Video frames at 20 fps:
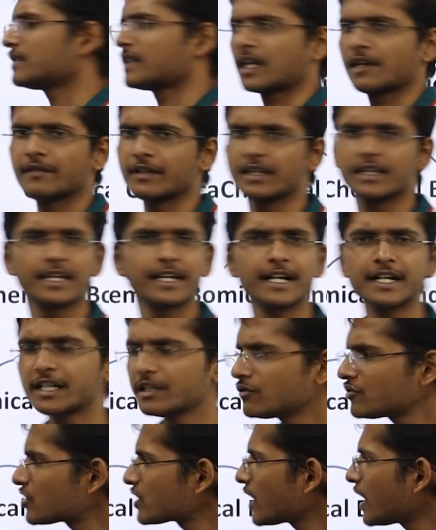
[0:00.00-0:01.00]
is having
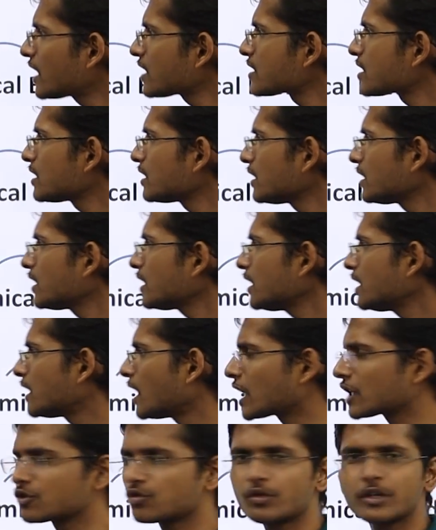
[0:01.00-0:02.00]
negative charge. In
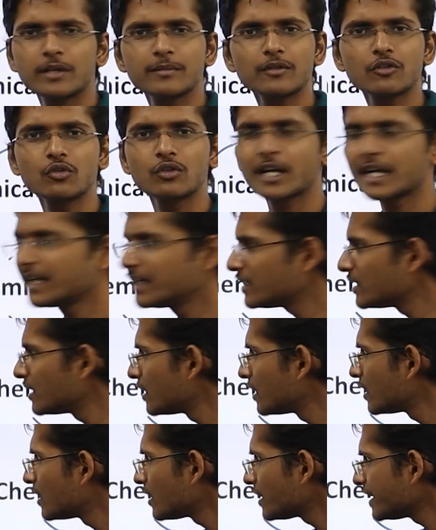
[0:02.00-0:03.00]
our sodium chloride,
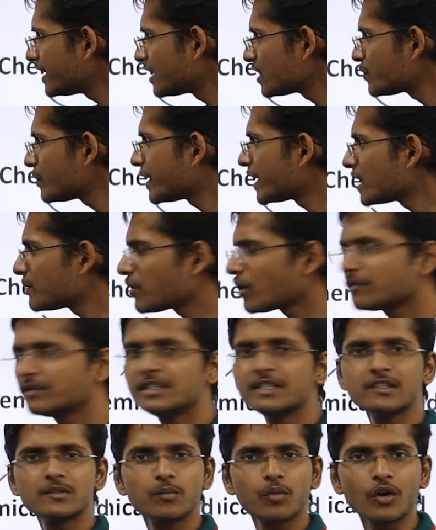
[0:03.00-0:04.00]
it is made up of
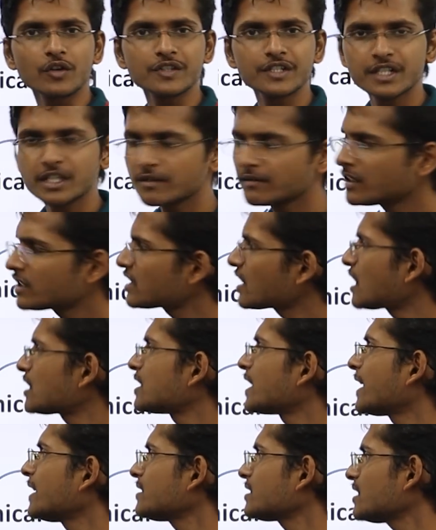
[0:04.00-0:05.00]
these positively charged
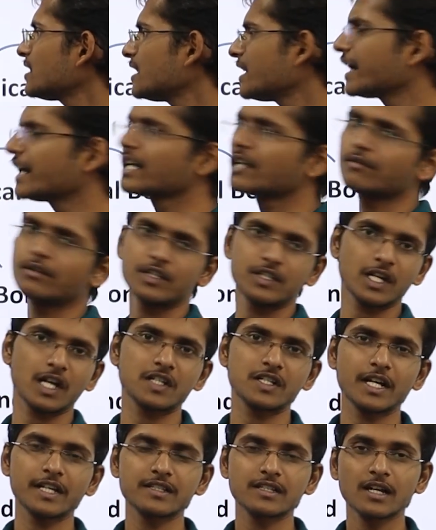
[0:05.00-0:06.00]
ions and negatively
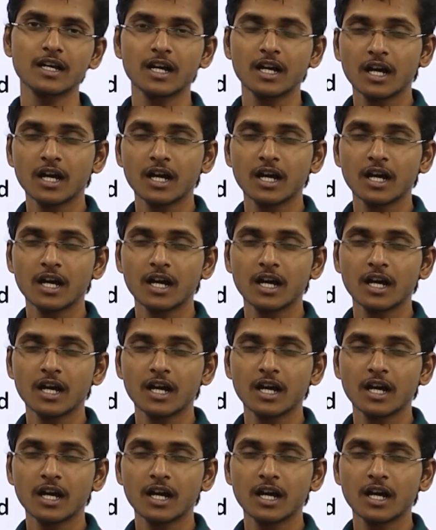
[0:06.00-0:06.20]
charged ions.